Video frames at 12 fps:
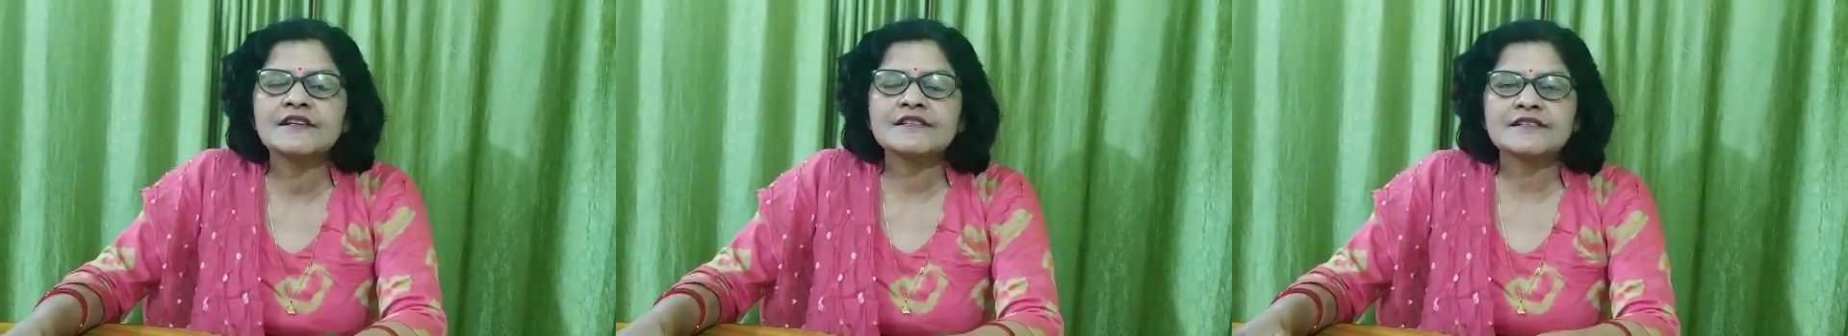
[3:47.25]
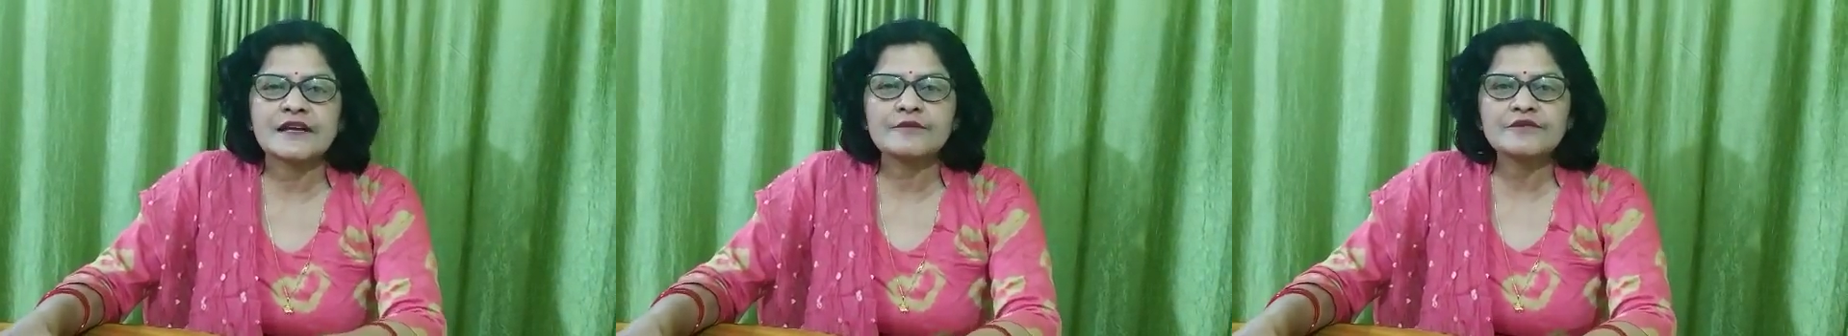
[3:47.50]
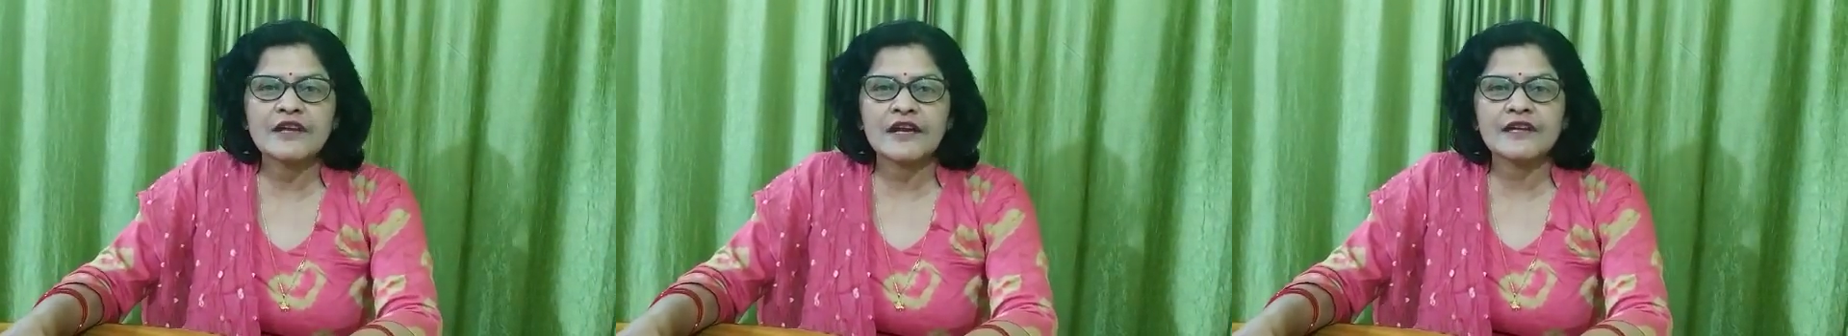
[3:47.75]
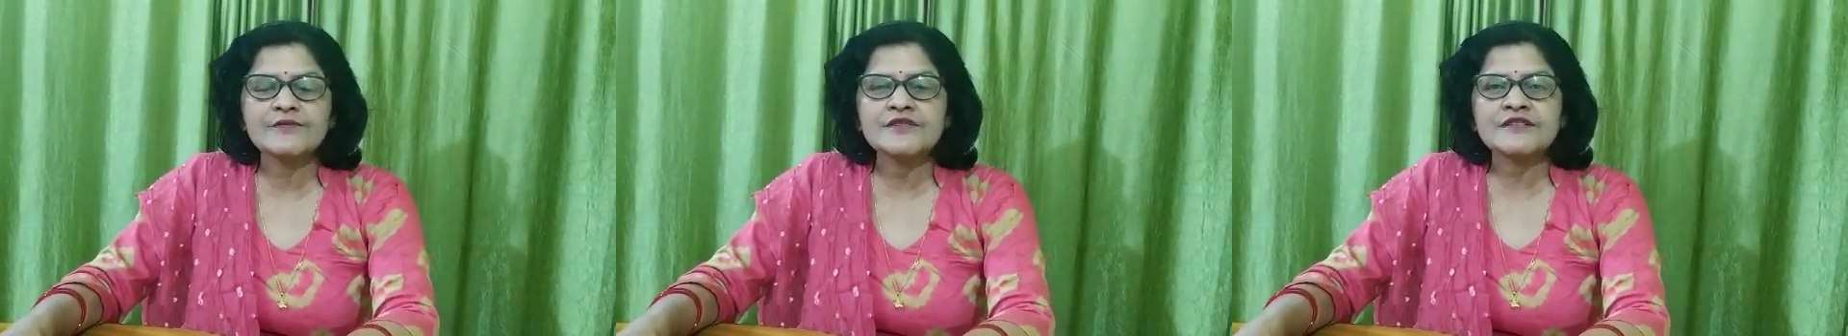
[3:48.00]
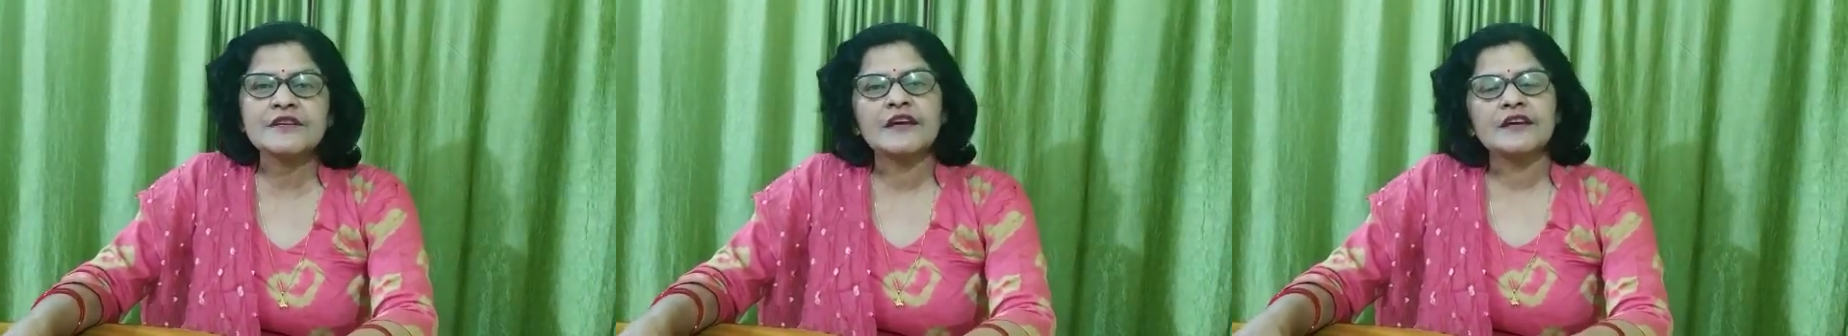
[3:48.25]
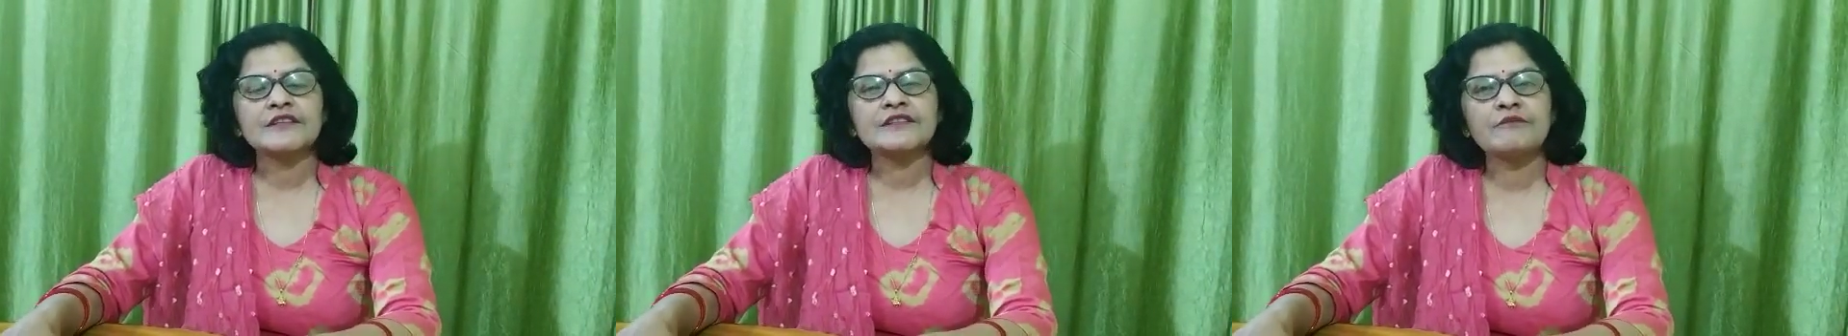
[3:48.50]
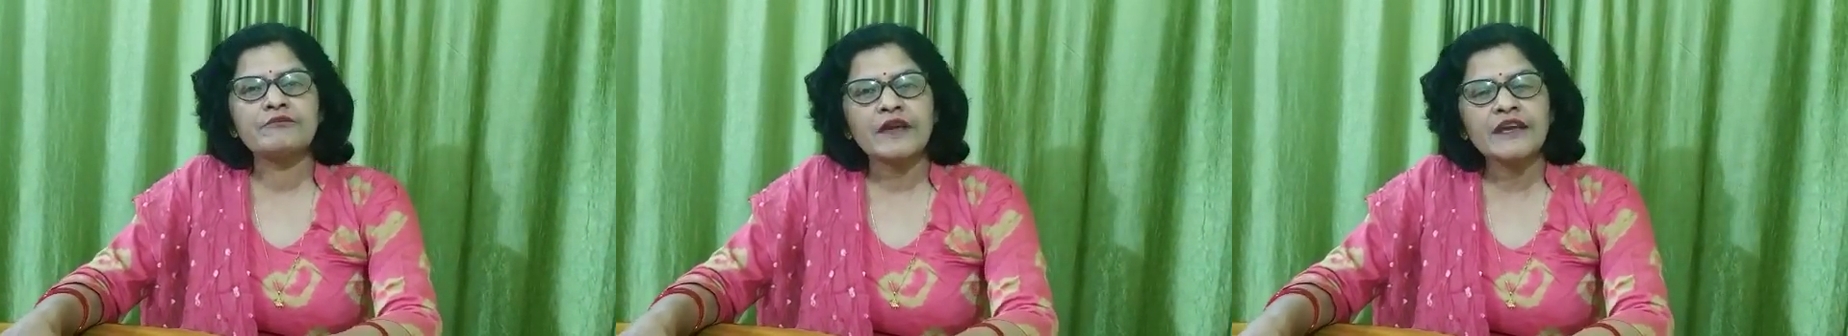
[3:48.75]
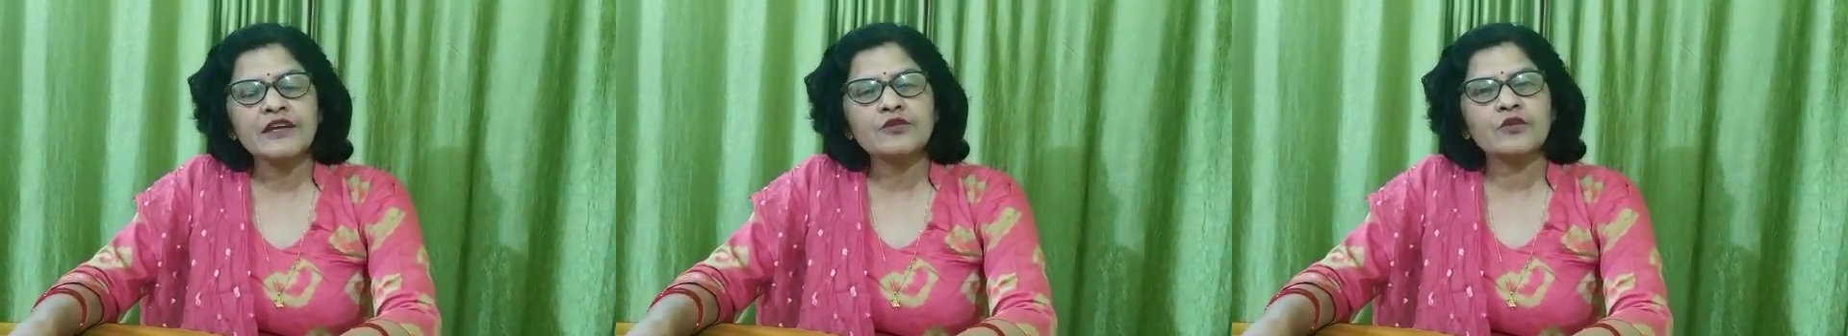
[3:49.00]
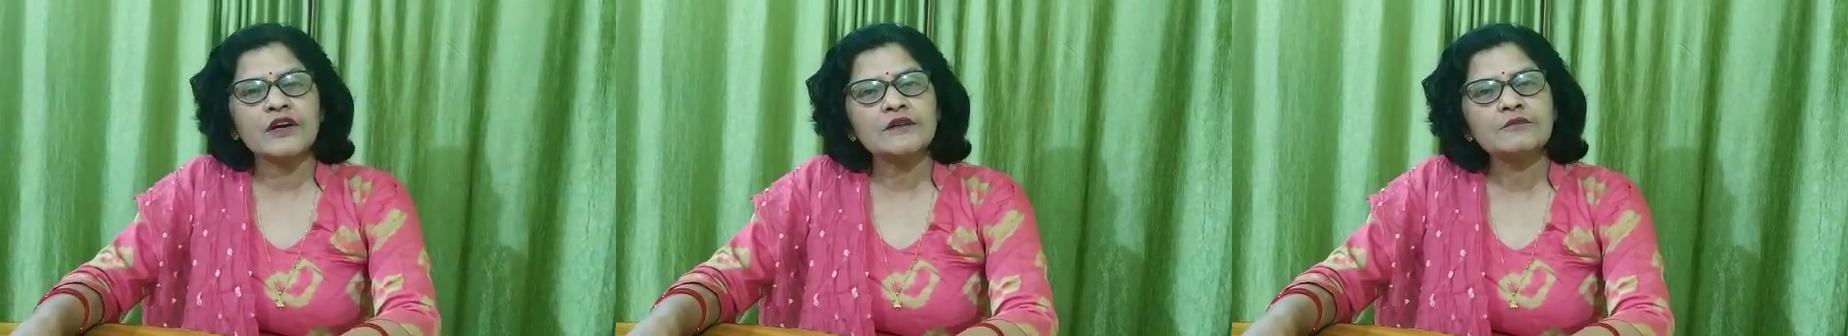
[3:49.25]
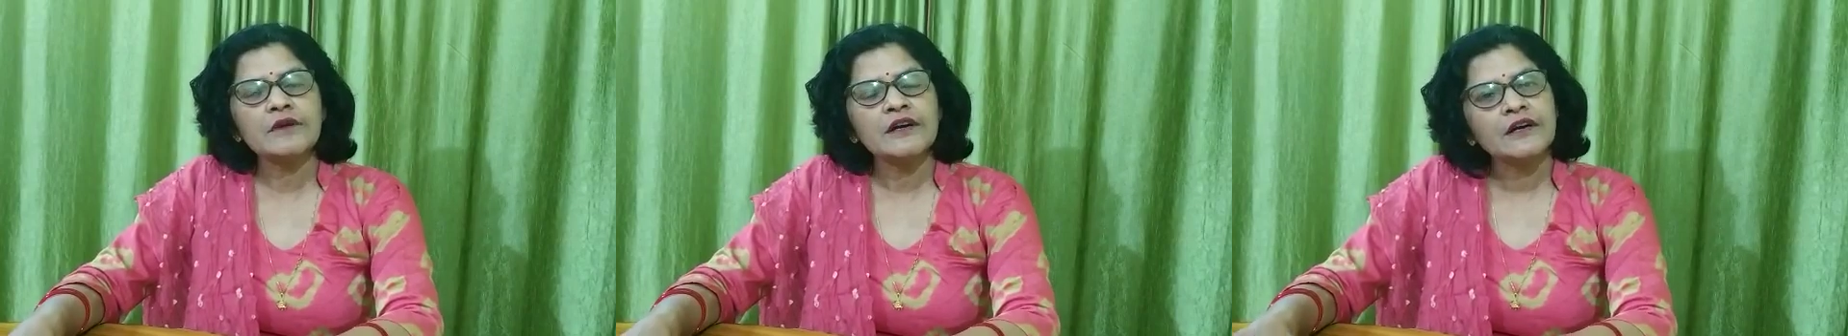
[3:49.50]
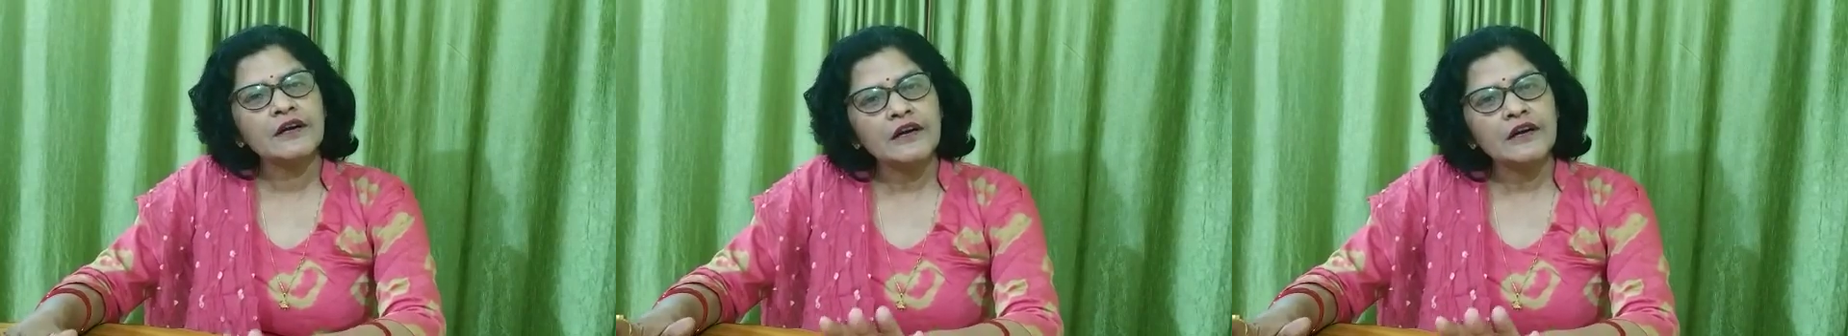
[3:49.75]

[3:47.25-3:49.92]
Sometimes the main verb